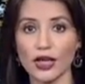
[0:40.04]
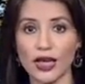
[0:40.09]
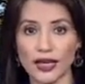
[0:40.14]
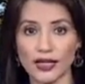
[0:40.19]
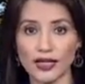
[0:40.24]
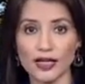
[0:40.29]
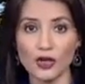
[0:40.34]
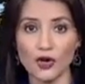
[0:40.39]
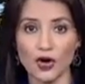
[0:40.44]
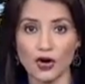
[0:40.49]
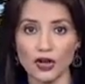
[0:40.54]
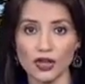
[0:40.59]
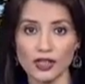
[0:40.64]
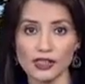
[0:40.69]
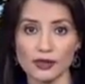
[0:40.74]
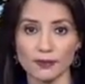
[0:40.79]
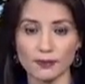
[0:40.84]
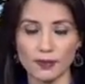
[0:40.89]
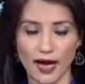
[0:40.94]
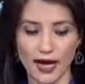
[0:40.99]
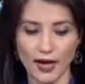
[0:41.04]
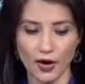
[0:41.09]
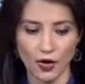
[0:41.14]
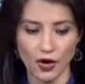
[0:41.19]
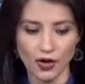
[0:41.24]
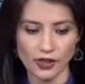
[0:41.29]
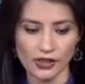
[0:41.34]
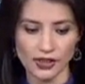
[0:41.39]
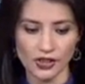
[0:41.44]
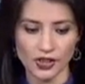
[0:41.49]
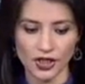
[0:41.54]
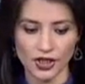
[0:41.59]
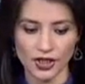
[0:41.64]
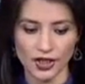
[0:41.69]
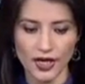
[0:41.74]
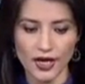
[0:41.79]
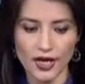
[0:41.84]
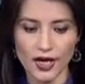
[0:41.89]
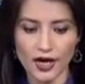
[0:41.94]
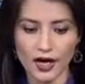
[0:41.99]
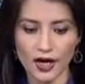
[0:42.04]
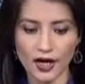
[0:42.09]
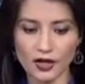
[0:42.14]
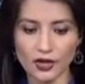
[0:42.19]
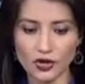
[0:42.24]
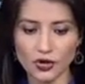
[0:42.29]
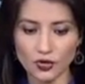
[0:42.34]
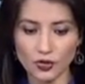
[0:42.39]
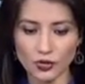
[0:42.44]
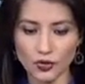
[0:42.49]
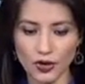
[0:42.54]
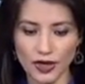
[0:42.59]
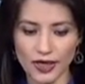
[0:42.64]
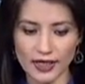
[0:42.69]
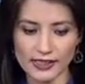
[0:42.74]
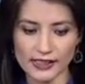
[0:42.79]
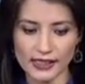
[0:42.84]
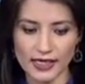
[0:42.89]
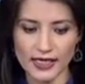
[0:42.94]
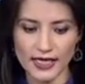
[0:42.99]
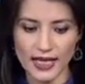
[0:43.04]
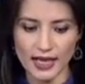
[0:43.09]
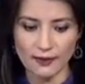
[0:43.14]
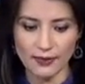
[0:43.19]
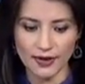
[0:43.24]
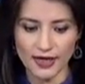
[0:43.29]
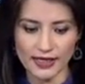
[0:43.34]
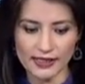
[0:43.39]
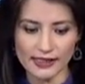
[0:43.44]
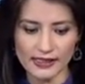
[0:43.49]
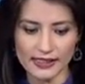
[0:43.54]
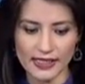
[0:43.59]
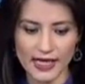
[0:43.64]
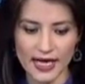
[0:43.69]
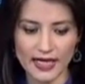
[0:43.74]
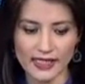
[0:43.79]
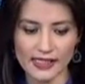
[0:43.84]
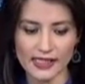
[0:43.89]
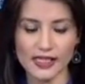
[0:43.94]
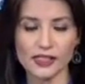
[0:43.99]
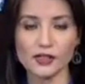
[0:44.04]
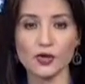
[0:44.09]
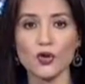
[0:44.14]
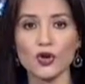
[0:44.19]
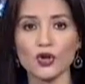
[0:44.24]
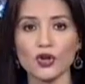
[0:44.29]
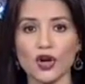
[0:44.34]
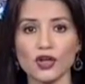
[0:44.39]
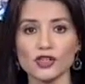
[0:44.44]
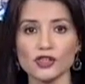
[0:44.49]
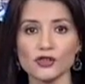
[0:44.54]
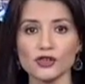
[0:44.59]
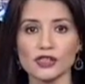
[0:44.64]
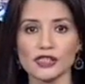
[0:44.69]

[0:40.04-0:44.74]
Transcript: any longer supply oxygen to its neighbouring states. Let's go across to